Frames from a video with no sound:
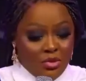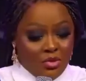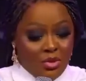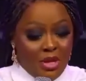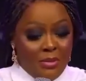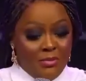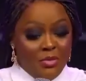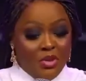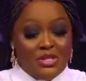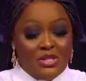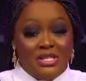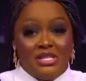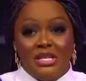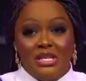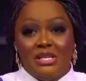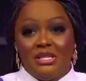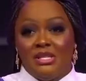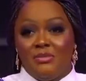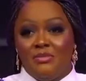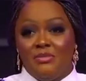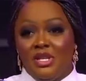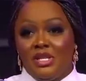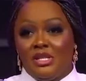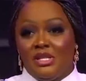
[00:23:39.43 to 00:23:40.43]
So I'm not
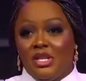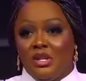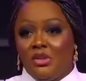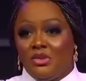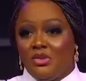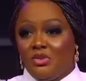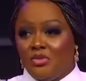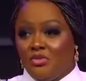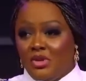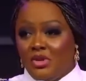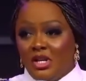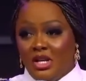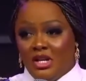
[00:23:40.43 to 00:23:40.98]
sentimental to